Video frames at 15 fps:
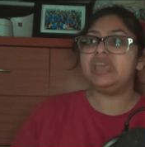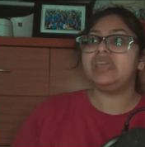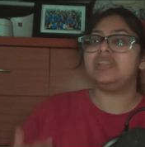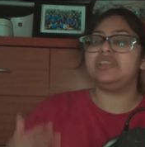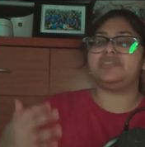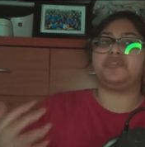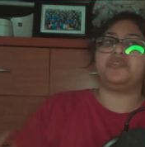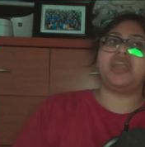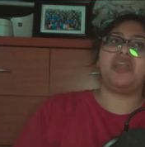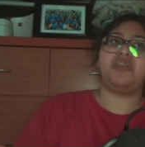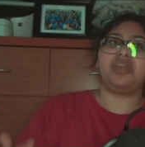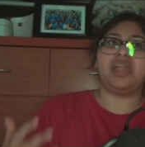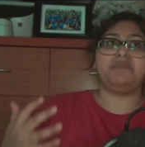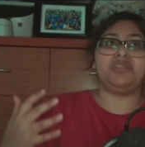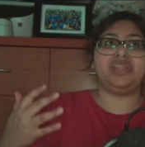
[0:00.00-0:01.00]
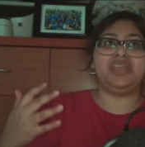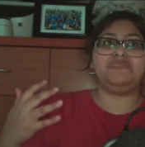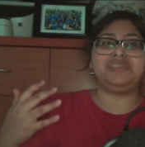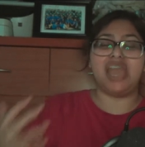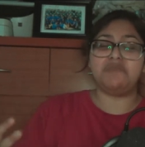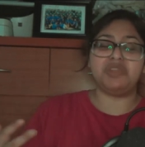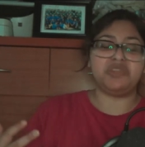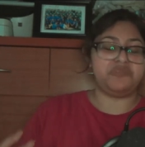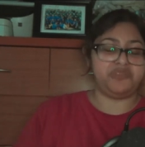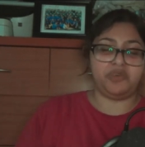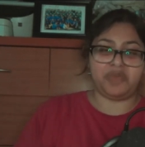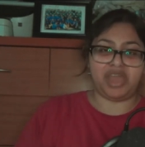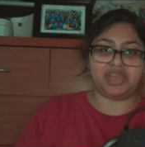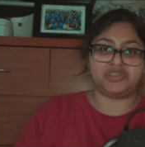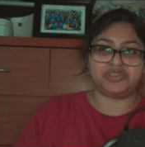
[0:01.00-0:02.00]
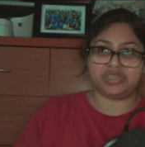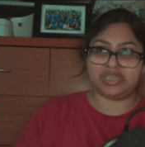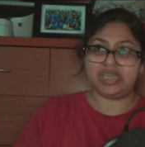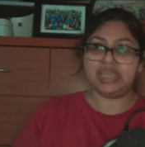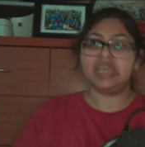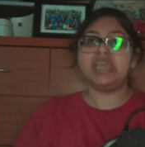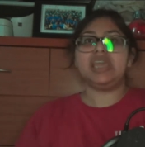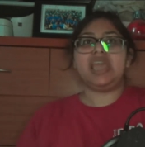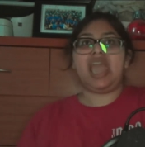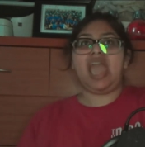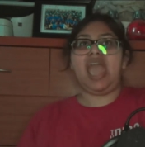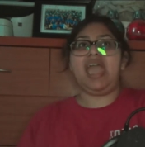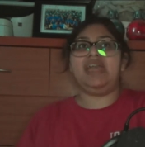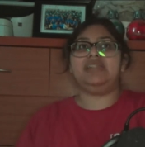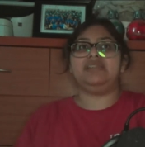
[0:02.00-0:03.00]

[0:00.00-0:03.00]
It's a 3-hour and I believe 10-minute film actually. And